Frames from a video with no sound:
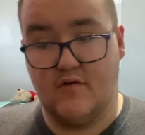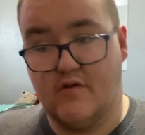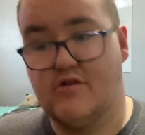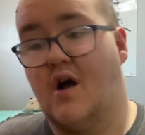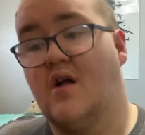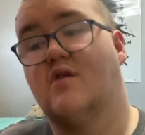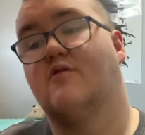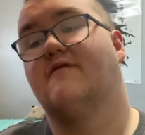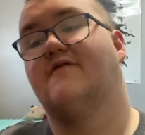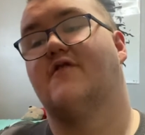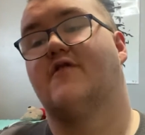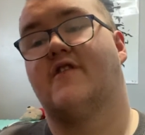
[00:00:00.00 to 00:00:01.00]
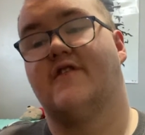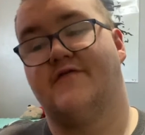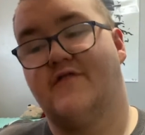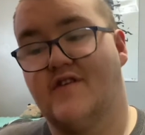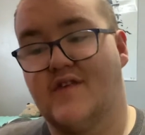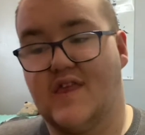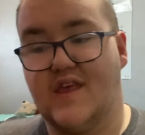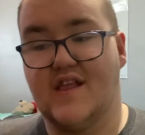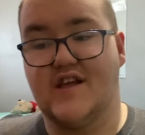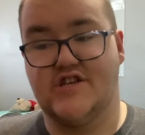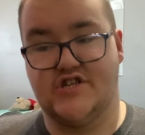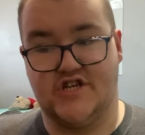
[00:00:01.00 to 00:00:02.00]
Donna reveals to Felicity
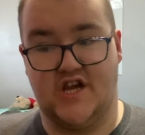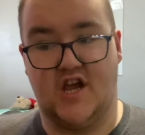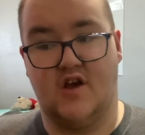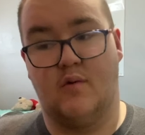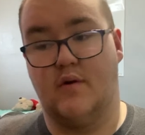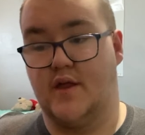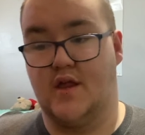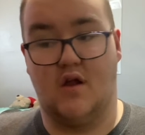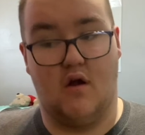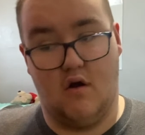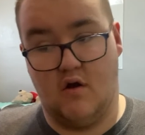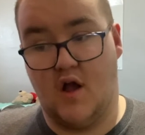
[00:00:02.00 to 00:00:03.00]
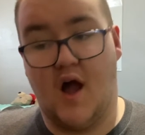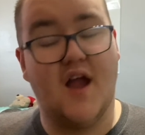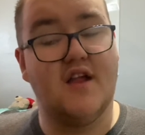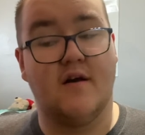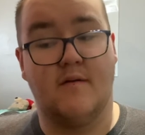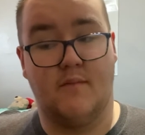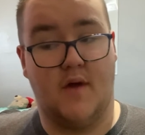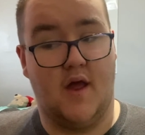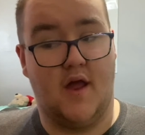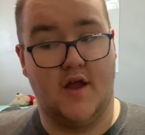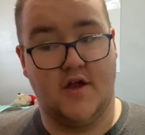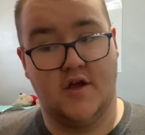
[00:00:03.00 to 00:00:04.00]
that she and Quentin are an item,
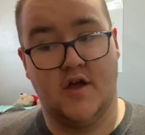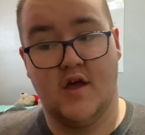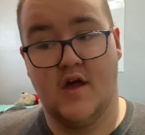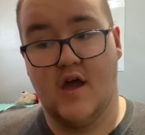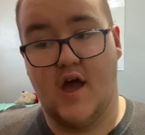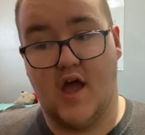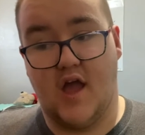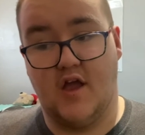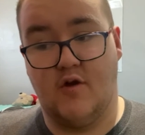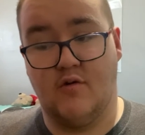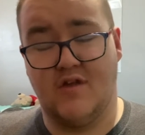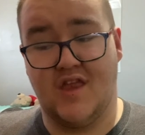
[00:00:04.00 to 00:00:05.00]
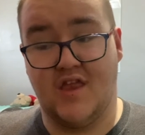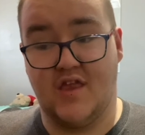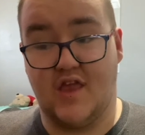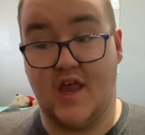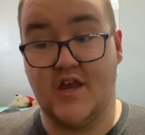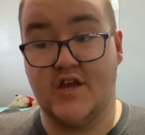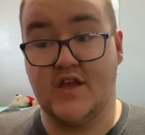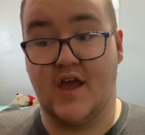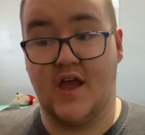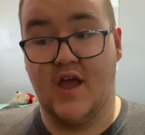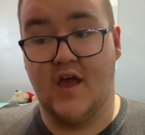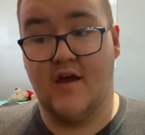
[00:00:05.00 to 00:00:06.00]
and she's
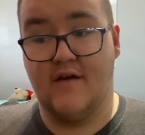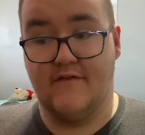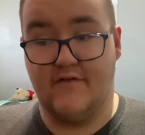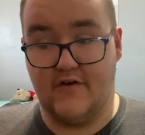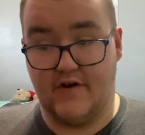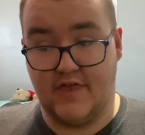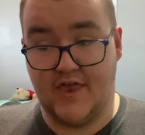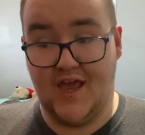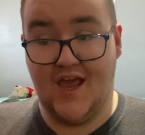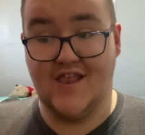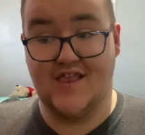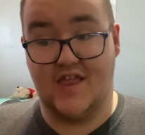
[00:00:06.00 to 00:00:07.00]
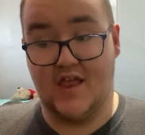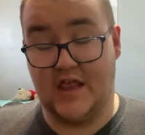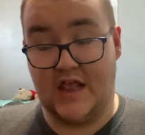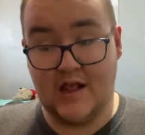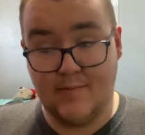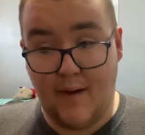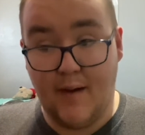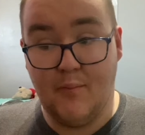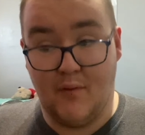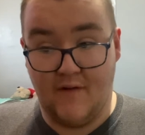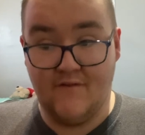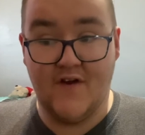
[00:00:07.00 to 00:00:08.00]
like, Felicity, this is my
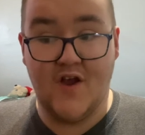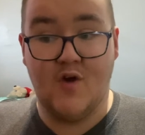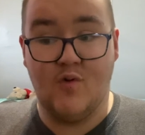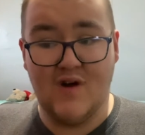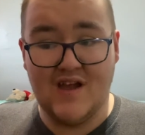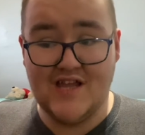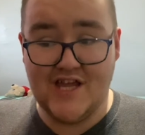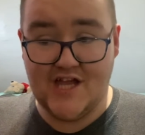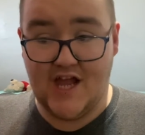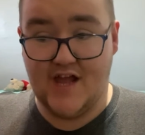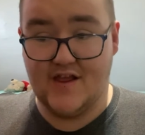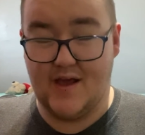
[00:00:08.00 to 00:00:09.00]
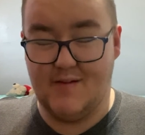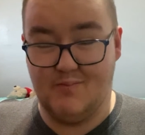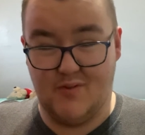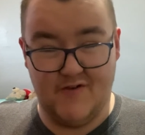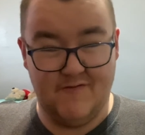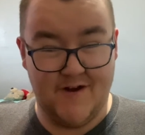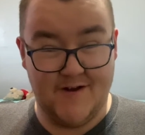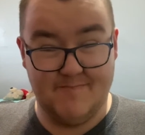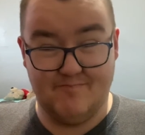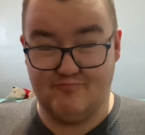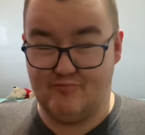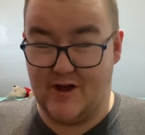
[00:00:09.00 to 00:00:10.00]
boyfriend Quentin, and he's like,
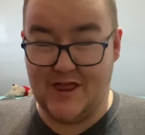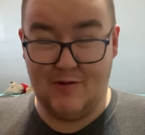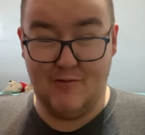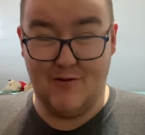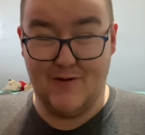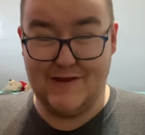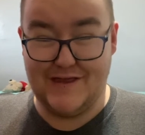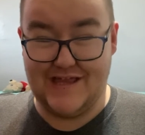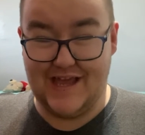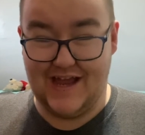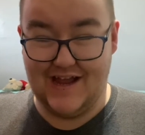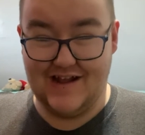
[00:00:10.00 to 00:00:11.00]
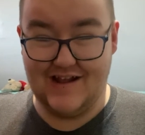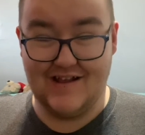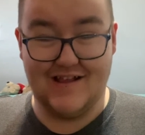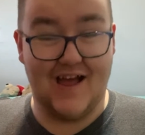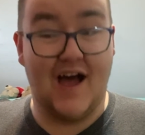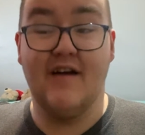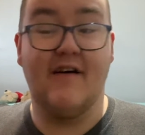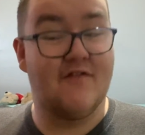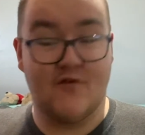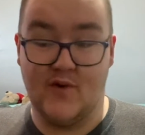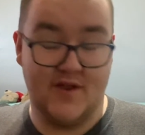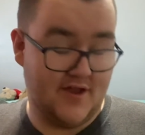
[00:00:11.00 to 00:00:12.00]
boyfriend, if I were on a date, I
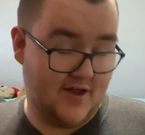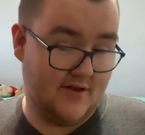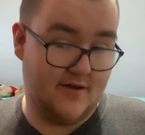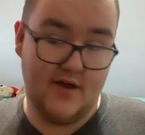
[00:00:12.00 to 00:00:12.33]
love Quentin.